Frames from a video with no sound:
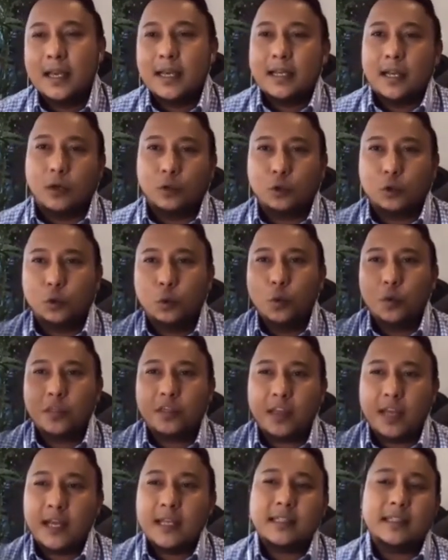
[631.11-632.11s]
Now, two
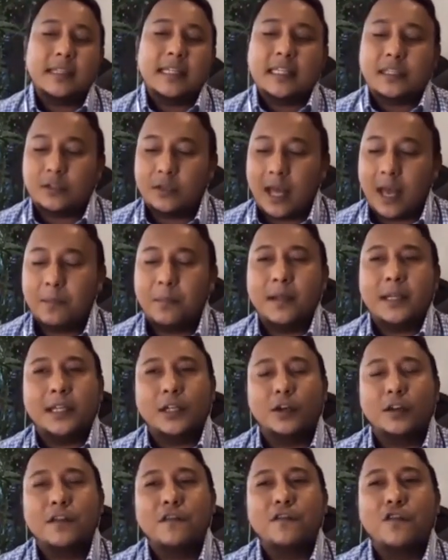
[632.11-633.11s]
things needs to happen in
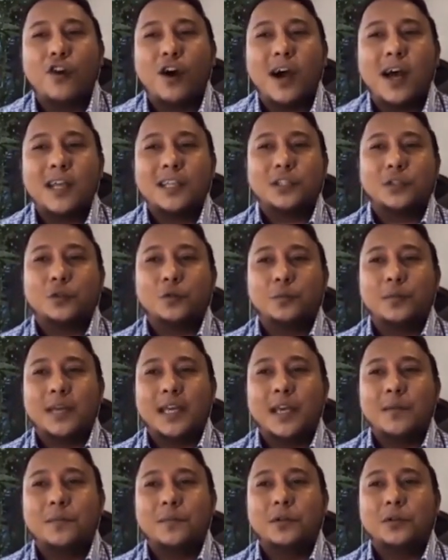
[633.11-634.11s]
order for us to
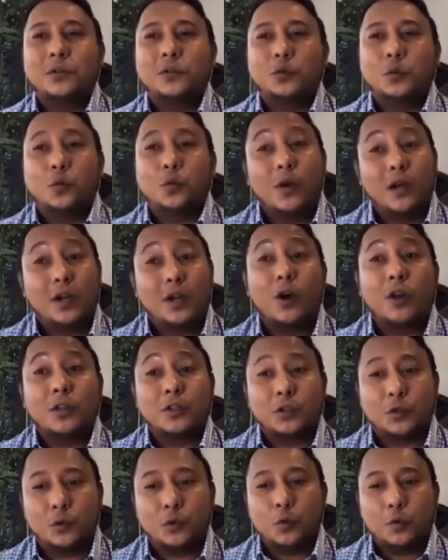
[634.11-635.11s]
be able to work on
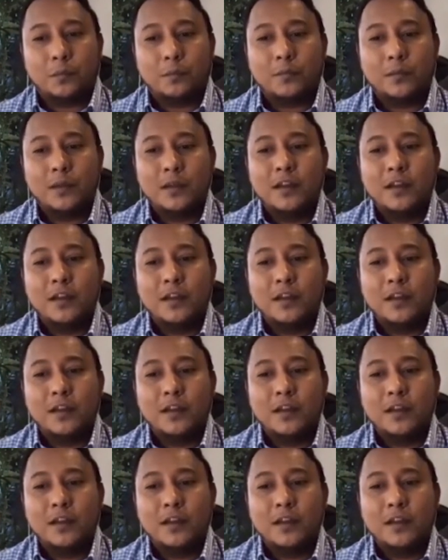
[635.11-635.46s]
Zoom.